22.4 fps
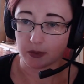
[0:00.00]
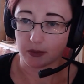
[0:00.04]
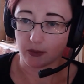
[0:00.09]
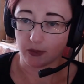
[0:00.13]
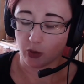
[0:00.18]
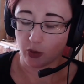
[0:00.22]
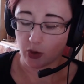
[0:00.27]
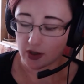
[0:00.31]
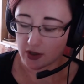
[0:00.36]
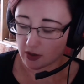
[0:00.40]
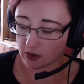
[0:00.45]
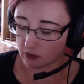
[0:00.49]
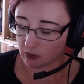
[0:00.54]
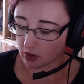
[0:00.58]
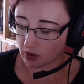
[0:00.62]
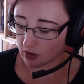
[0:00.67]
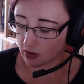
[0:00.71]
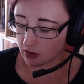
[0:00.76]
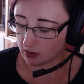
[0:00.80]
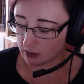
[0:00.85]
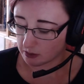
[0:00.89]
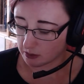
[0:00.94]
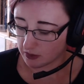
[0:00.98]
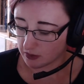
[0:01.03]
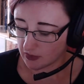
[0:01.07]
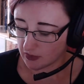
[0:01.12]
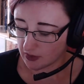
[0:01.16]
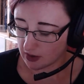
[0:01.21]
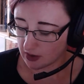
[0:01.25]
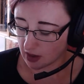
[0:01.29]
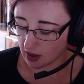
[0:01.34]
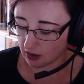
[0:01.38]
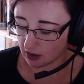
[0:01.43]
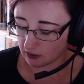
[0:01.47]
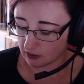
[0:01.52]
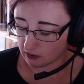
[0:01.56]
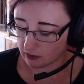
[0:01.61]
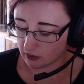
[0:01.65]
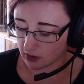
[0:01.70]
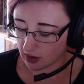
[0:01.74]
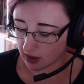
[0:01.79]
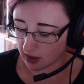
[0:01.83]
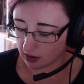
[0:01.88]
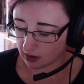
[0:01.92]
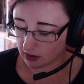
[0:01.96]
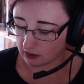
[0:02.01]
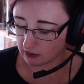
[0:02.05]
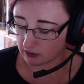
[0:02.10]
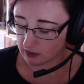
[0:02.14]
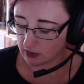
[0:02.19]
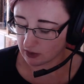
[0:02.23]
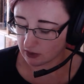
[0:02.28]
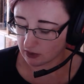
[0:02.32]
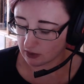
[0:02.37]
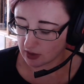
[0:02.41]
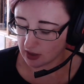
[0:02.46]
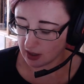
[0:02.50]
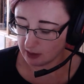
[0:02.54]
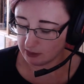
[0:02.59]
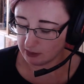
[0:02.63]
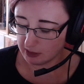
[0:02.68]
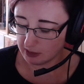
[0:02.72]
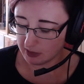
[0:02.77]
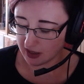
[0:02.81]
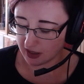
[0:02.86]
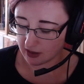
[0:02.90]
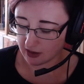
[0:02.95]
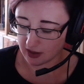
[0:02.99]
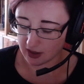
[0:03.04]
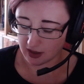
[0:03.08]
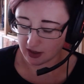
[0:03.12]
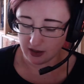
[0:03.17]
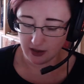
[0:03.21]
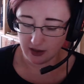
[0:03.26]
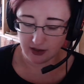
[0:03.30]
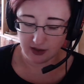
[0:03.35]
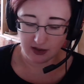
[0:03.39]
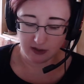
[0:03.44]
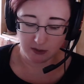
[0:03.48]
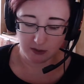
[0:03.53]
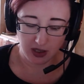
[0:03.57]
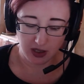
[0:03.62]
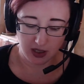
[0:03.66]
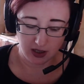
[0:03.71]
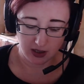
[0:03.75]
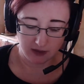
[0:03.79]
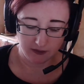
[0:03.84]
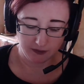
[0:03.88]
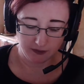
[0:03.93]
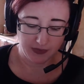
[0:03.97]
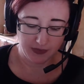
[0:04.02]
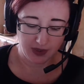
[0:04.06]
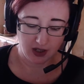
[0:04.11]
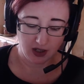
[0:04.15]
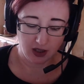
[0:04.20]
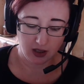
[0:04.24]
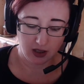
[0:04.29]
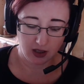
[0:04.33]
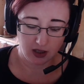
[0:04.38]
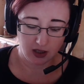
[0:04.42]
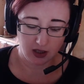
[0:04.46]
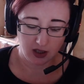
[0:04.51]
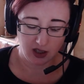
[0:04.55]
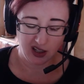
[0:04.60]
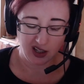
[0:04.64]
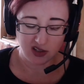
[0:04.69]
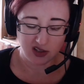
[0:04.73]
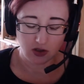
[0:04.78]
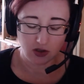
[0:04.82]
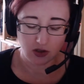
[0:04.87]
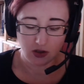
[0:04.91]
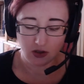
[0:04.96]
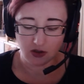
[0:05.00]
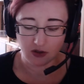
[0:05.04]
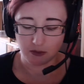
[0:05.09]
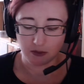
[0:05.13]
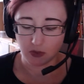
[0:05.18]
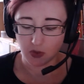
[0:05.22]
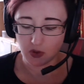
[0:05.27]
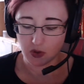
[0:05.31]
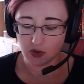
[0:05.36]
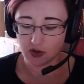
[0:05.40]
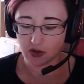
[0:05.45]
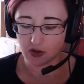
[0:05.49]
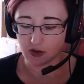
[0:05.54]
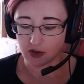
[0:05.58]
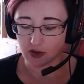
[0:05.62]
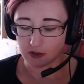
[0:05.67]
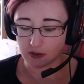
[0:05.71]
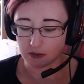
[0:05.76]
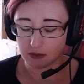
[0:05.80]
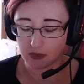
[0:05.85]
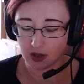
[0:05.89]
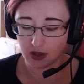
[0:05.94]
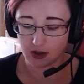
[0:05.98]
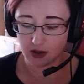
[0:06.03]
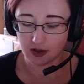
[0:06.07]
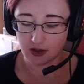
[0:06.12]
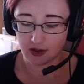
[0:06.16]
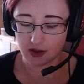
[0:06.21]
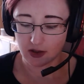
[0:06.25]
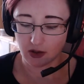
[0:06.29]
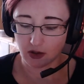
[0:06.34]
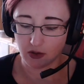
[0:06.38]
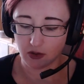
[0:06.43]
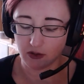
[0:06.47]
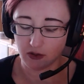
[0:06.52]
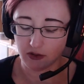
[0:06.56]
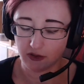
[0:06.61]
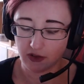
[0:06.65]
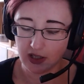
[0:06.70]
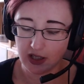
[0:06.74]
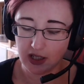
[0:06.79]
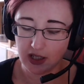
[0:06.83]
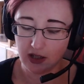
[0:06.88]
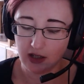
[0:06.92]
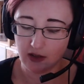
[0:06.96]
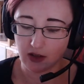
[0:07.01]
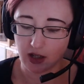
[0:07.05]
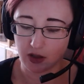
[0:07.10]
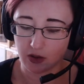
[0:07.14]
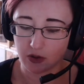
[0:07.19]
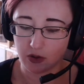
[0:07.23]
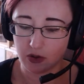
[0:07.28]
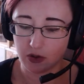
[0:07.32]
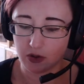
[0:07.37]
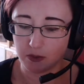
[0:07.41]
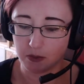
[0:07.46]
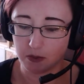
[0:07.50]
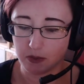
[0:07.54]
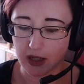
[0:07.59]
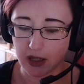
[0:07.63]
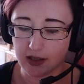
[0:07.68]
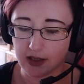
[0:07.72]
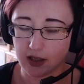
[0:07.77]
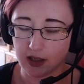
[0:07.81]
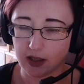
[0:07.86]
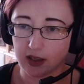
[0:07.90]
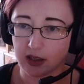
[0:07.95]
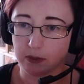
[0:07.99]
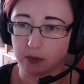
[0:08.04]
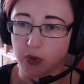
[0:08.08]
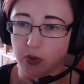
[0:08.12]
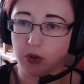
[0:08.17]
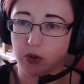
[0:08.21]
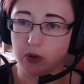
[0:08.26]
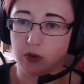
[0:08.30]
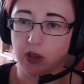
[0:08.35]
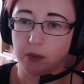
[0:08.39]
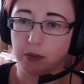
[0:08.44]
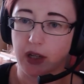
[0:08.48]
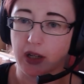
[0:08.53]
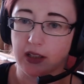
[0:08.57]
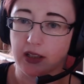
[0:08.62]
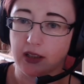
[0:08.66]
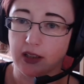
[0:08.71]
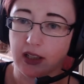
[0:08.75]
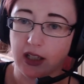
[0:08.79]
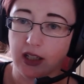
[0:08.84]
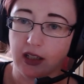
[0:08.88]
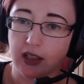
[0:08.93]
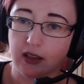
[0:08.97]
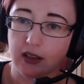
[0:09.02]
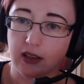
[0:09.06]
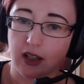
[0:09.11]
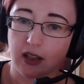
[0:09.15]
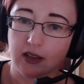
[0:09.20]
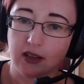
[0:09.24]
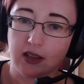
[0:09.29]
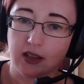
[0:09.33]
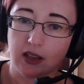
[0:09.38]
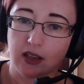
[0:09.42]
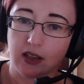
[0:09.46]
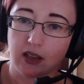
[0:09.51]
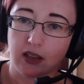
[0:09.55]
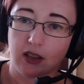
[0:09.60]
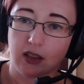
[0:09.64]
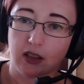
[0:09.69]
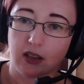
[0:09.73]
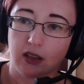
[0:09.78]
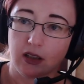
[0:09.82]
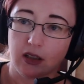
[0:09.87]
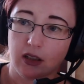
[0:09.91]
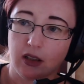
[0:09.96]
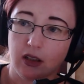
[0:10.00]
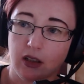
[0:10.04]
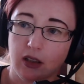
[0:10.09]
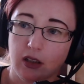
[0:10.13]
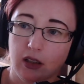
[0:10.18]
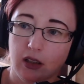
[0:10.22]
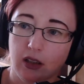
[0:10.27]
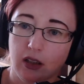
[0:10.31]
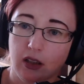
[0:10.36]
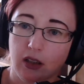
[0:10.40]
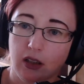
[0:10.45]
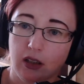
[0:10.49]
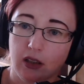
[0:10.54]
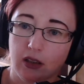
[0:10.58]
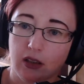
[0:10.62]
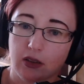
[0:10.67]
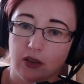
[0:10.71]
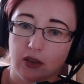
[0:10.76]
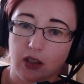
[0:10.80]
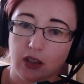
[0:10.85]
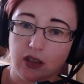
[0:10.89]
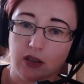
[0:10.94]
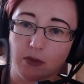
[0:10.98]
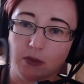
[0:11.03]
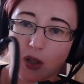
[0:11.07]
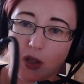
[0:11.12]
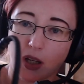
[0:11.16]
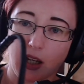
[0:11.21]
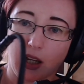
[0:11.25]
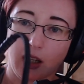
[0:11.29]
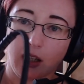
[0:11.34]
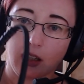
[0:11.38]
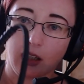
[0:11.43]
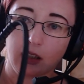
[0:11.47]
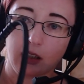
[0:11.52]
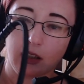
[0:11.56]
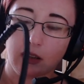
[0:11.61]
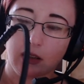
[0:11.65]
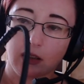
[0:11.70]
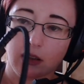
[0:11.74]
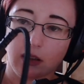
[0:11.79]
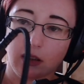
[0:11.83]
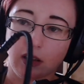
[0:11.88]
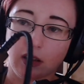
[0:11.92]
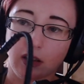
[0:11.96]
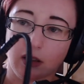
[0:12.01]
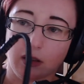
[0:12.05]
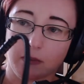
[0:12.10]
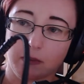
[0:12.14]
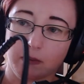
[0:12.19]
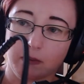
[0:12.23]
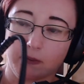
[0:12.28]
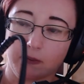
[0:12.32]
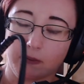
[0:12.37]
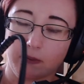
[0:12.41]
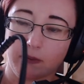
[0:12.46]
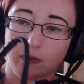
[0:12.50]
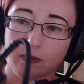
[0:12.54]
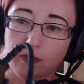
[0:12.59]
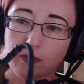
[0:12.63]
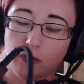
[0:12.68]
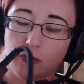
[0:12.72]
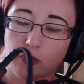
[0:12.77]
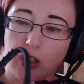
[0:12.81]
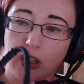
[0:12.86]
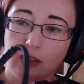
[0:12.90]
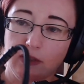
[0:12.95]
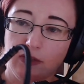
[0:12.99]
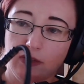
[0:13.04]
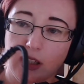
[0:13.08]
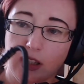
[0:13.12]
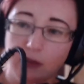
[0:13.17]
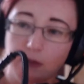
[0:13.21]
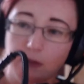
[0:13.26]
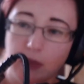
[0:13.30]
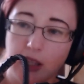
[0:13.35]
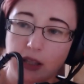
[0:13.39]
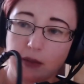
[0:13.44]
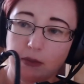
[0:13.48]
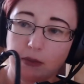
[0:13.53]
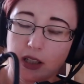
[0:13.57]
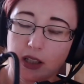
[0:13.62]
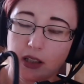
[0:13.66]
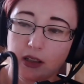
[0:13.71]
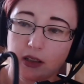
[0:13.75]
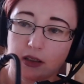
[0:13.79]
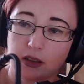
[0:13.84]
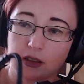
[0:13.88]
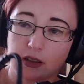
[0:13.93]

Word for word: voice over comms, like TeamSpeak and things, but I do use most of them. So for here, I could basically put a button in under my ring finger, maybe.